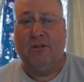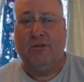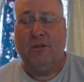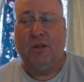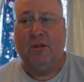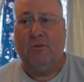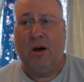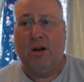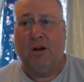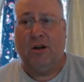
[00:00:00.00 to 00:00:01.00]
water and
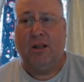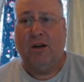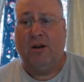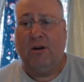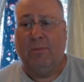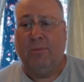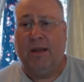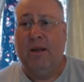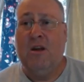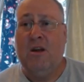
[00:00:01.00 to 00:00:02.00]
kill everybody,
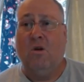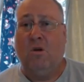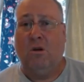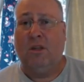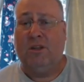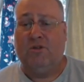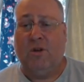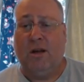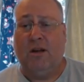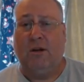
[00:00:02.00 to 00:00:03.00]
or at least drown
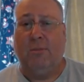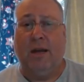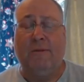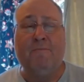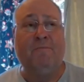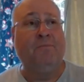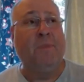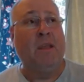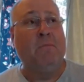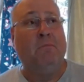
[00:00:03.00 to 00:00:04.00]
everybody.
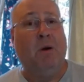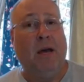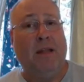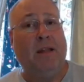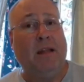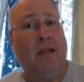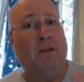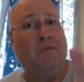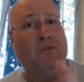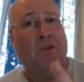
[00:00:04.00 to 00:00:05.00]
But if you
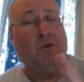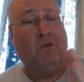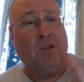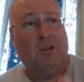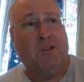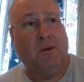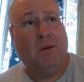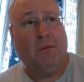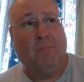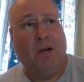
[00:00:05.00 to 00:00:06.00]
can somehow punch
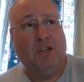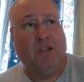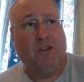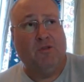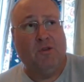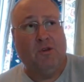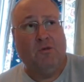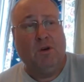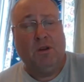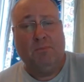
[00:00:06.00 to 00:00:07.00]
it through with a
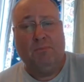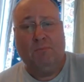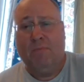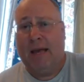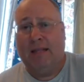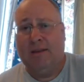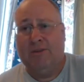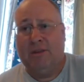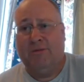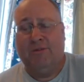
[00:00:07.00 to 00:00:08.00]
magnificent
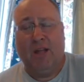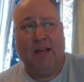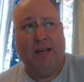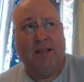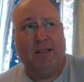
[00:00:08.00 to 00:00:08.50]
flying and stuff,